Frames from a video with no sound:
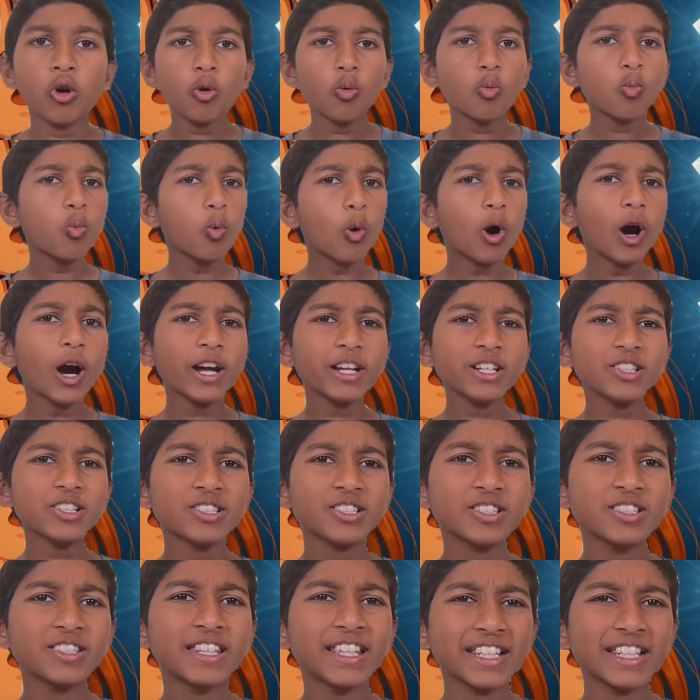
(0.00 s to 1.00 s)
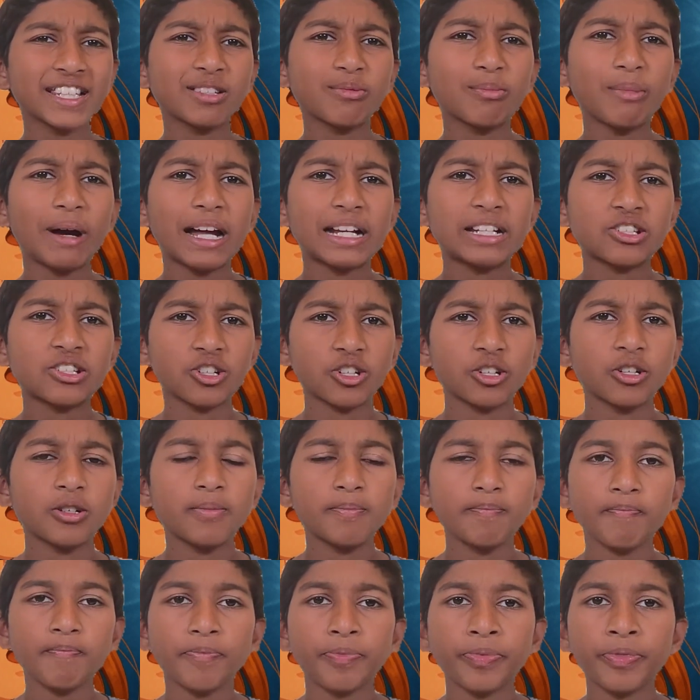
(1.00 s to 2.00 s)
Why does this matter?
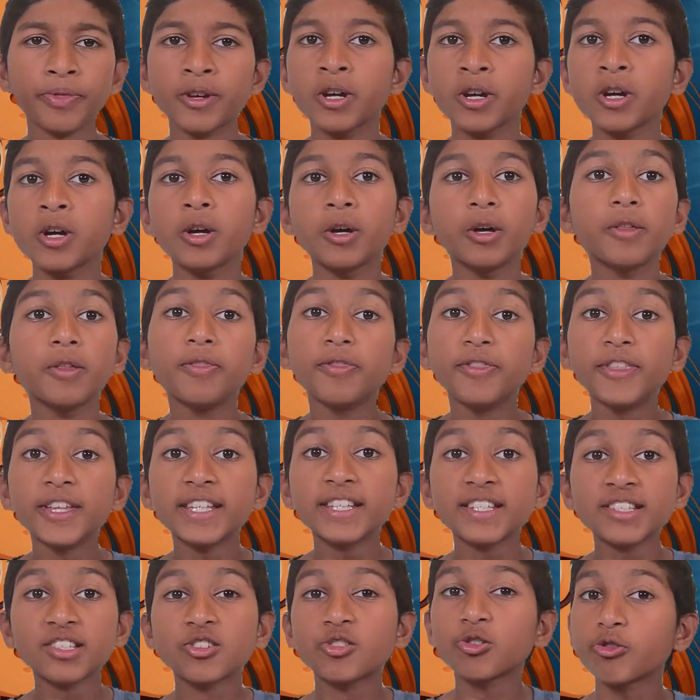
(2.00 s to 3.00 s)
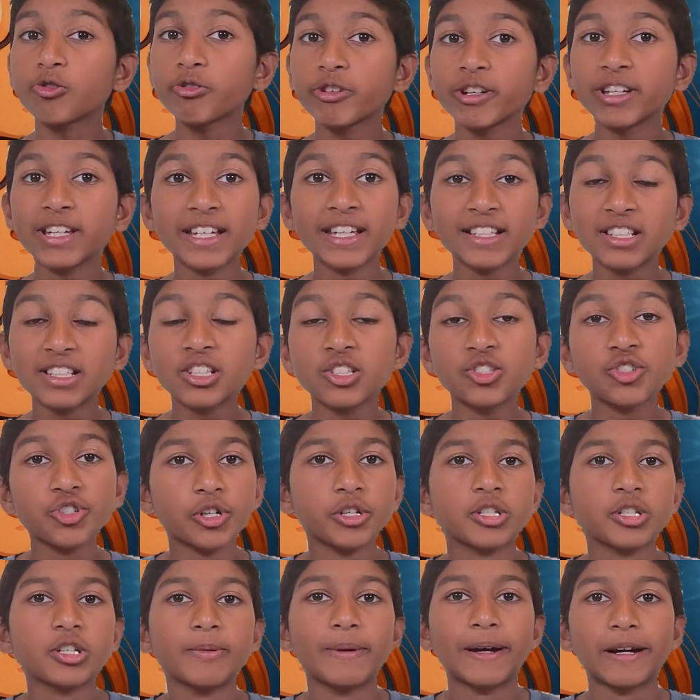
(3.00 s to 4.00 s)
This story isn't
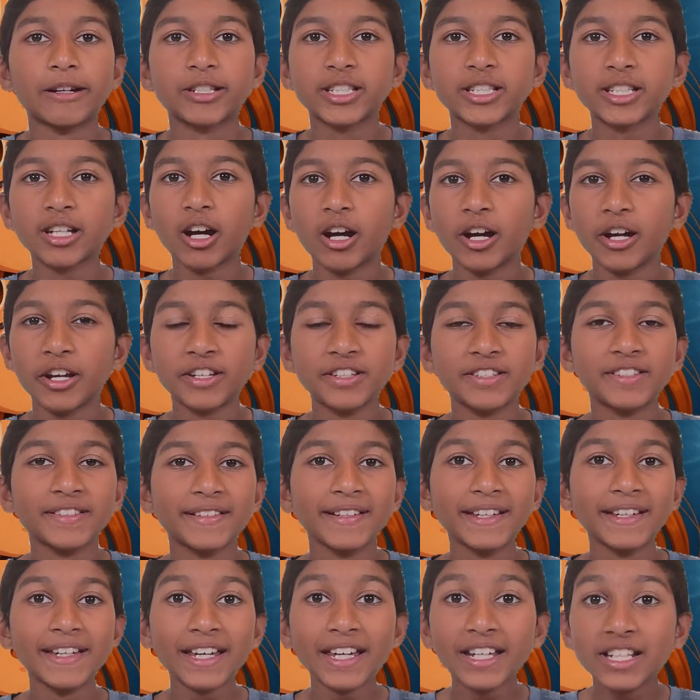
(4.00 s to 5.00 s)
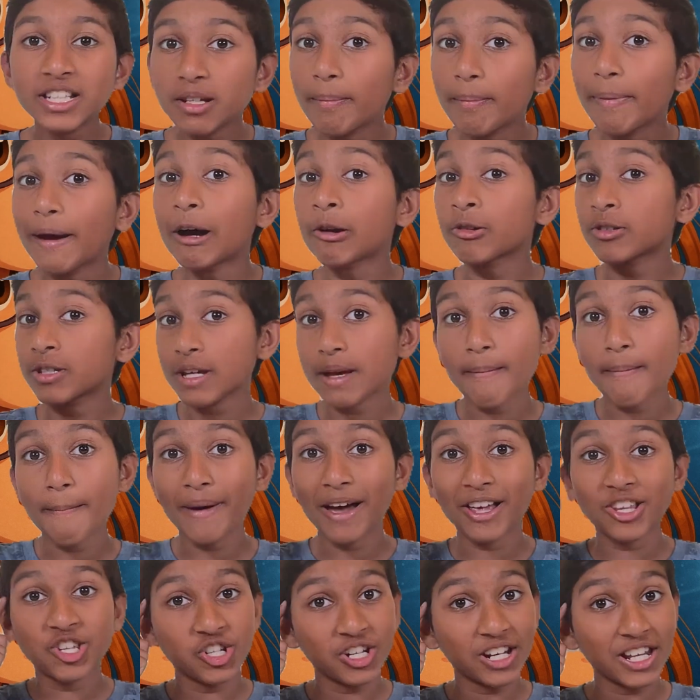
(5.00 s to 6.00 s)
just about science, it's about
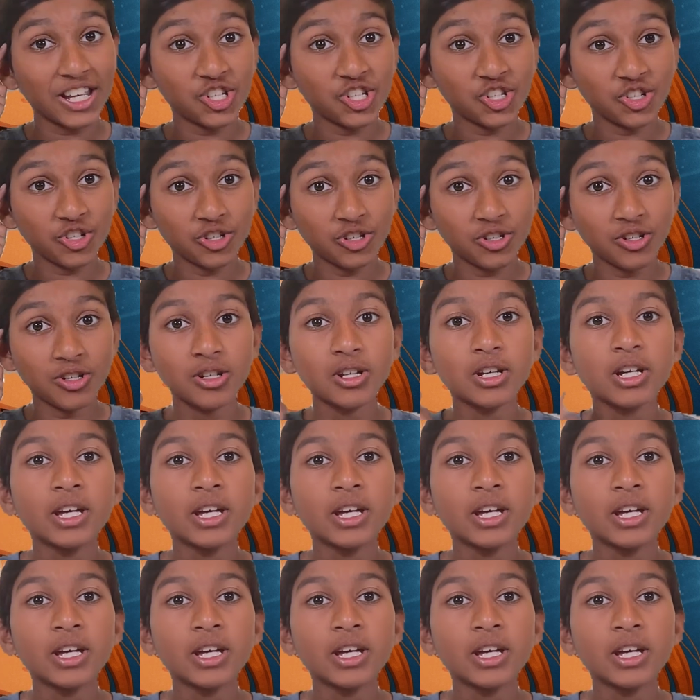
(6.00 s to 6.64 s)
imagination.